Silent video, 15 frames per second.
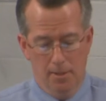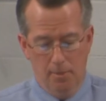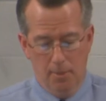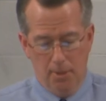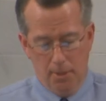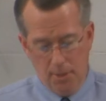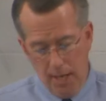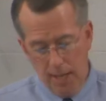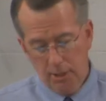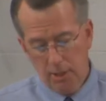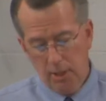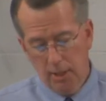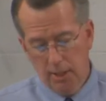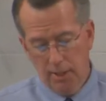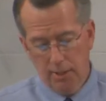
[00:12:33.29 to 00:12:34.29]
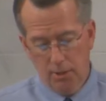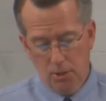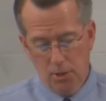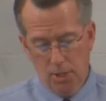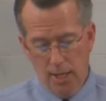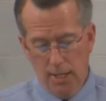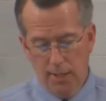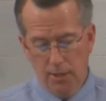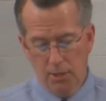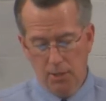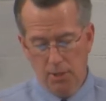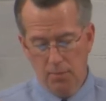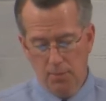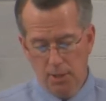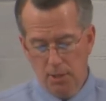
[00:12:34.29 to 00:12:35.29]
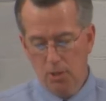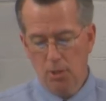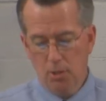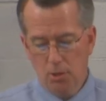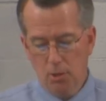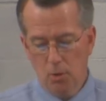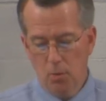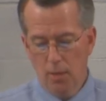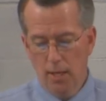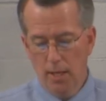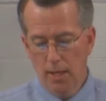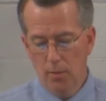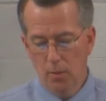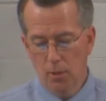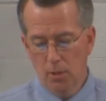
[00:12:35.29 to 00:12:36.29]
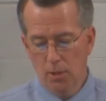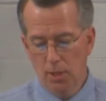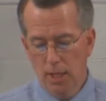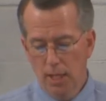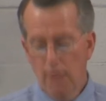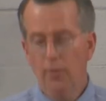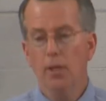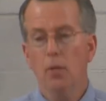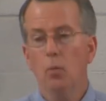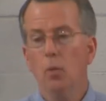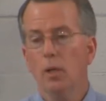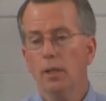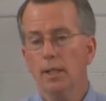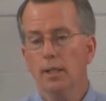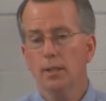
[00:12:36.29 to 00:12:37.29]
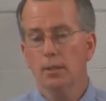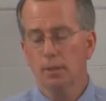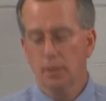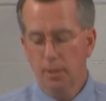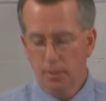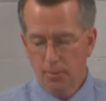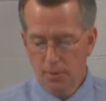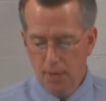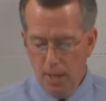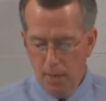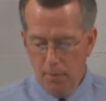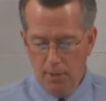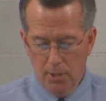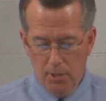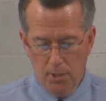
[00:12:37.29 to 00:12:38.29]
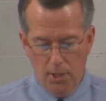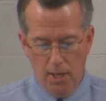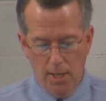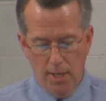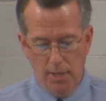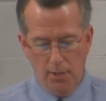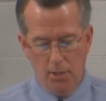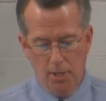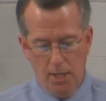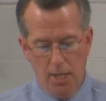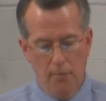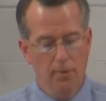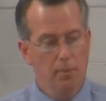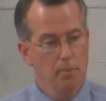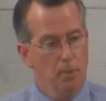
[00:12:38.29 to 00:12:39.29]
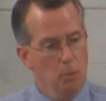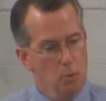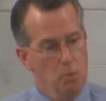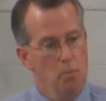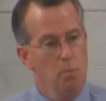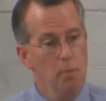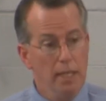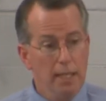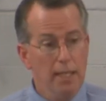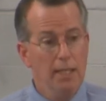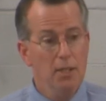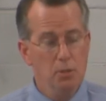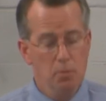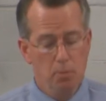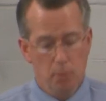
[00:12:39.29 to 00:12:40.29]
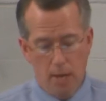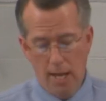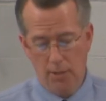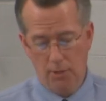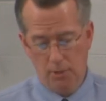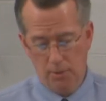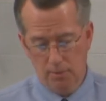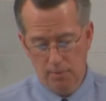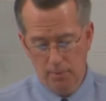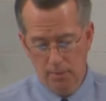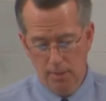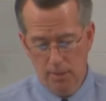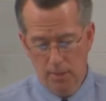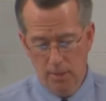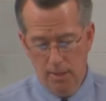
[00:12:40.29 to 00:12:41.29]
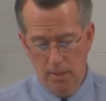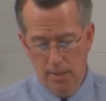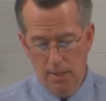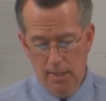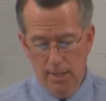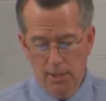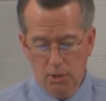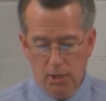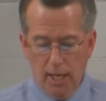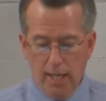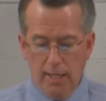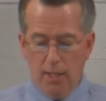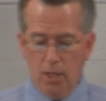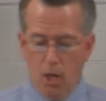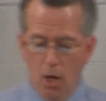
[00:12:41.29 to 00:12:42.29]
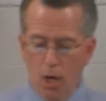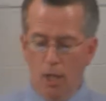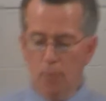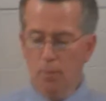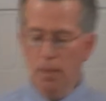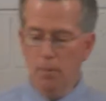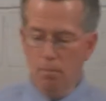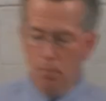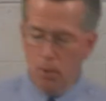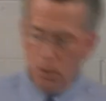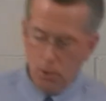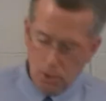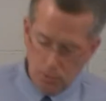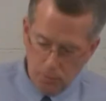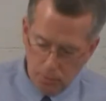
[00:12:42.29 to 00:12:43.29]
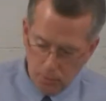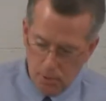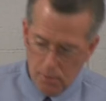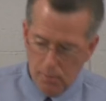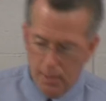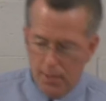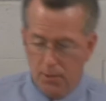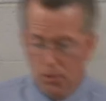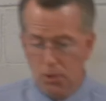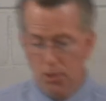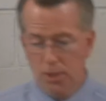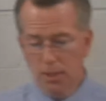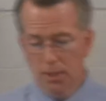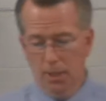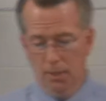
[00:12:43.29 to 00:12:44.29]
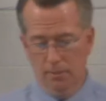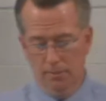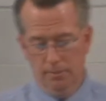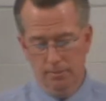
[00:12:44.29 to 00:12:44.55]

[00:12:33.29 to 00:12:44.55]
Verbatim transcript: But the tax collector, standing some distance away, was even unwilling to lift up his eyes to heaven, but was beating his breast, saying, God, be merciful to me, the sinner.